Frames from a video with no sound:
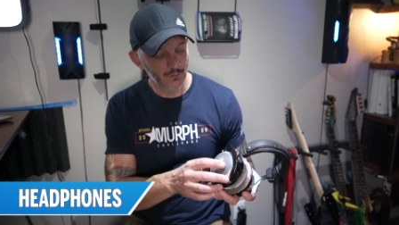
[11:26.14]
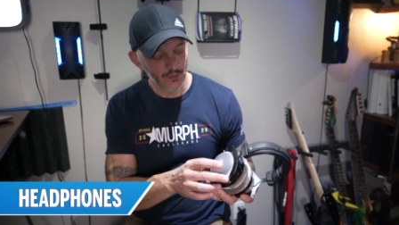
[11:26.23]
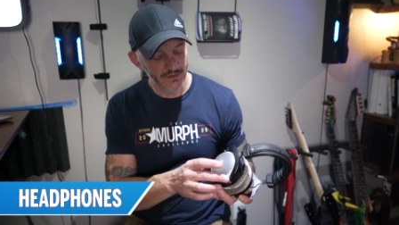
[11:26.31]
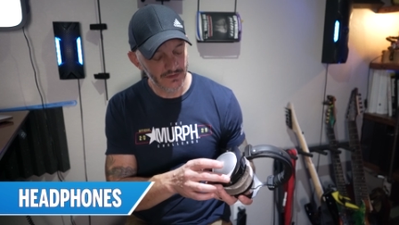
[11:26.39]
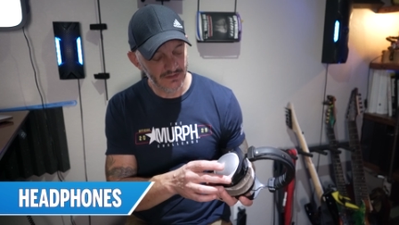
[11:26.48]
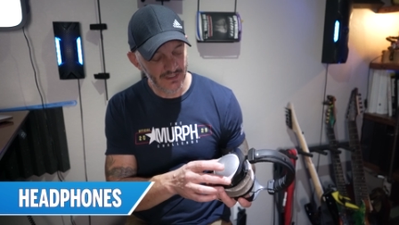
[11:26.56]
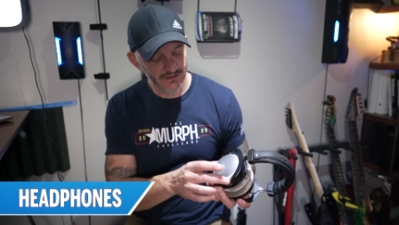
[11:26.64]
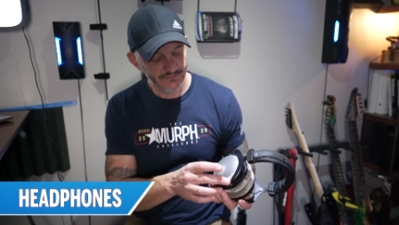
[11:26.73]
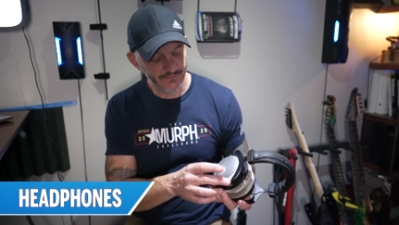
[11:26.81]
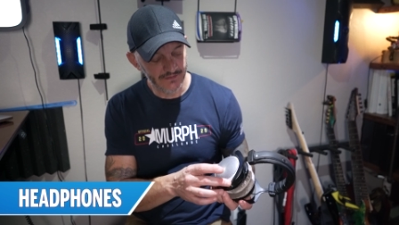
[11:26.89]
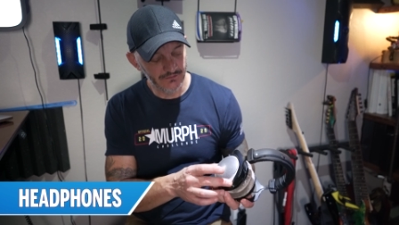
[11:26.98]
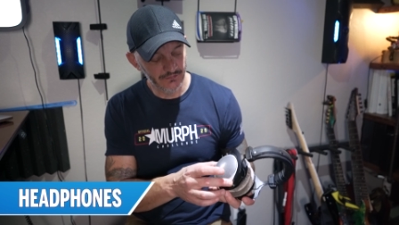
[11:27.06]
one of the nice
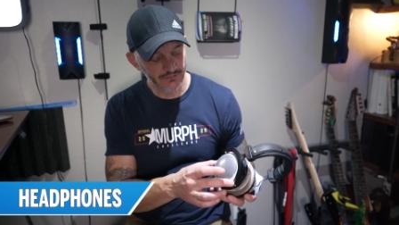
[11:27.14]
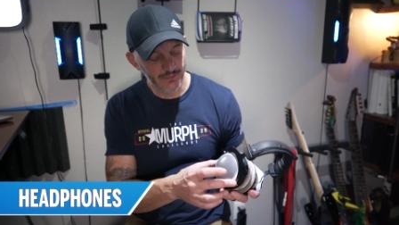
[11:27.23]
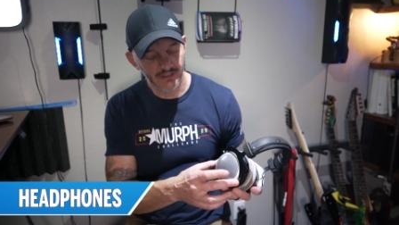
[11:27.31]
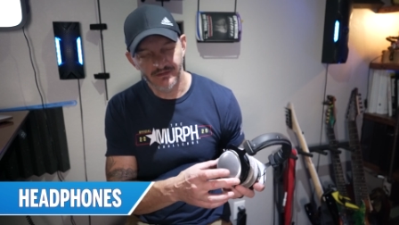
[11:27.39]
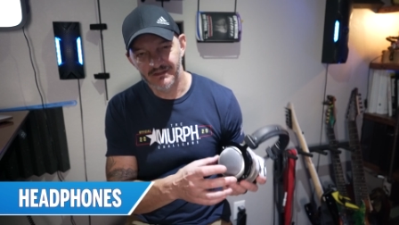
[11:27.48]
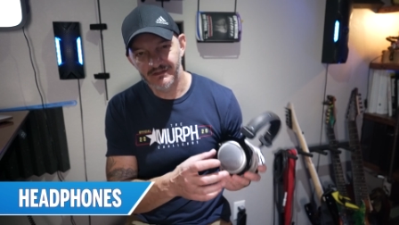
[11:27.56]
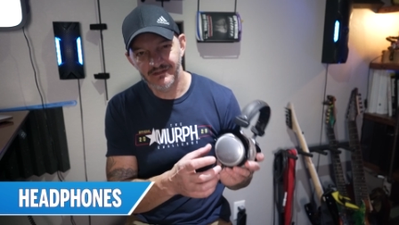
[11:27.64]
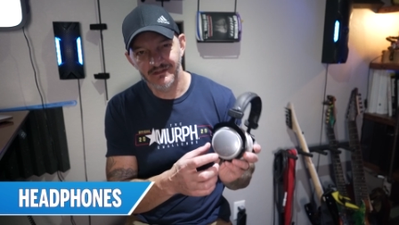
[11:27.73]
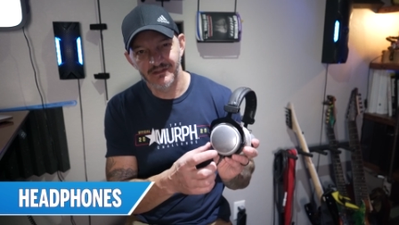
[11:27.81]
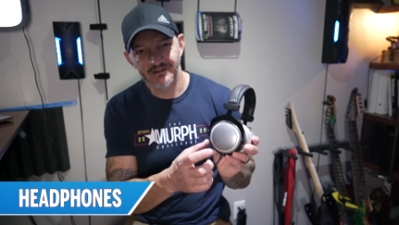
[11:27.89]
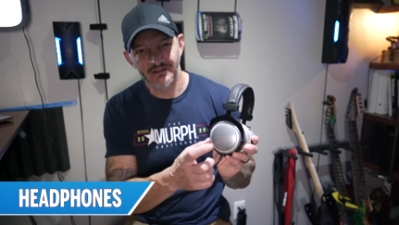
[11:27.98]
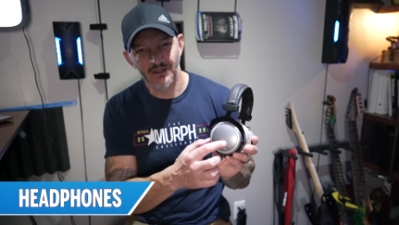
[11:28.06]
features about this
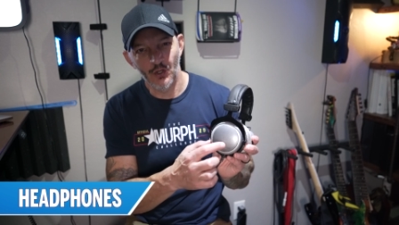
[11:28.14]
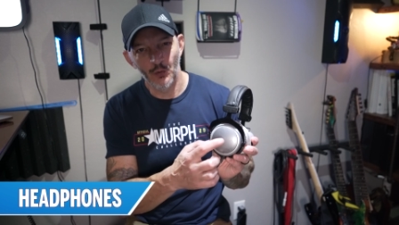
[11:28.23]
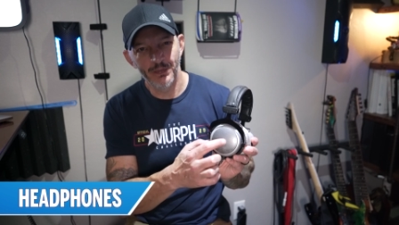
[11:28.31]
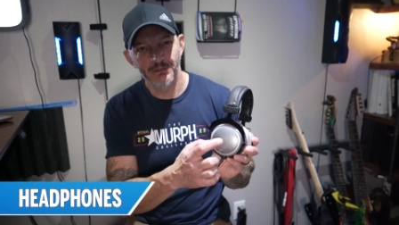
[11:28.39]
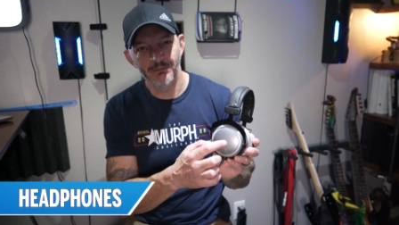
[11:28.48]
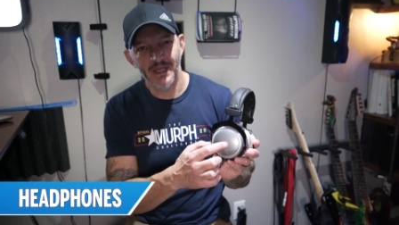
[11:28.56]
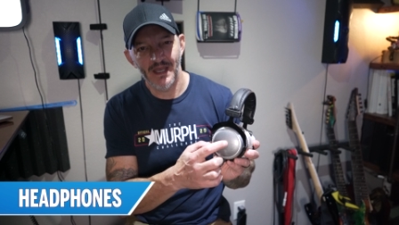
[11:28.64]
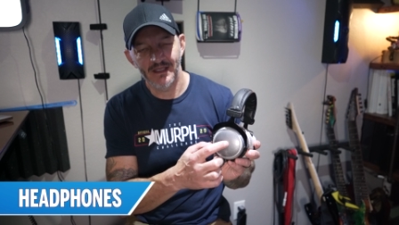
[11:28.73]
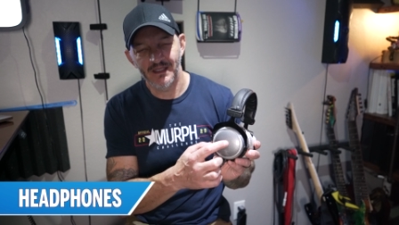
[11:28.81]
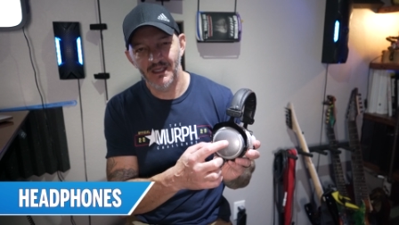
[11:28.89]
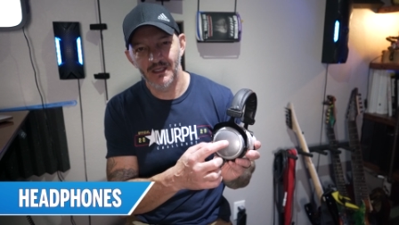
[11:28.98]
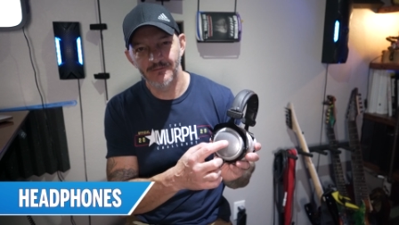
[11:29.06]
is it's an open
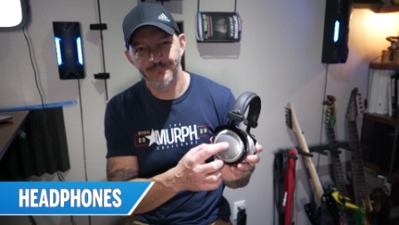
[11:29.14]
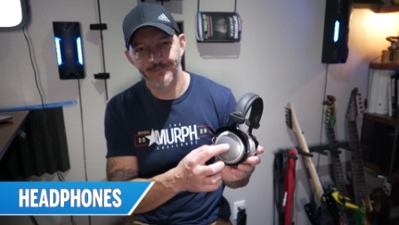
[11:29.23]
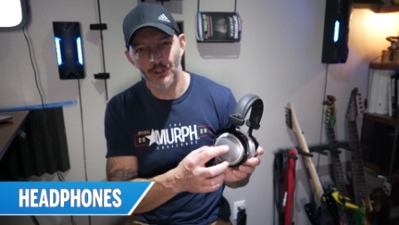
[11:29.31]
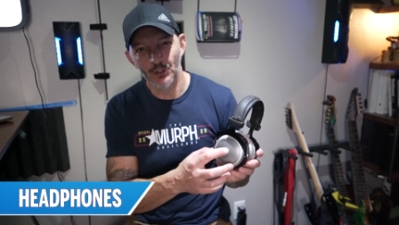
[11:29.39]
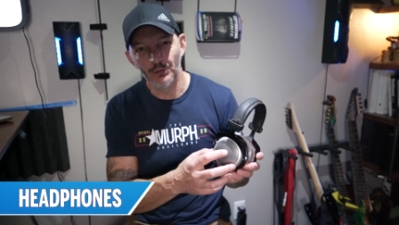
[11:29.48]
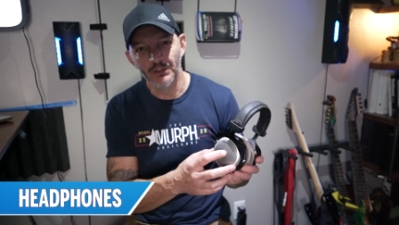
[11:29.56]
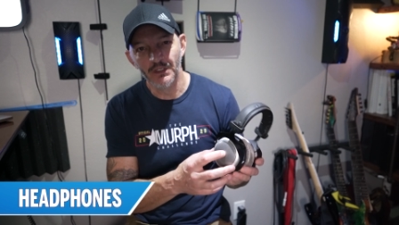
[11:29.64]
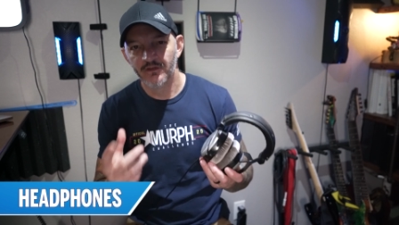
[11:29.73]
back headphone.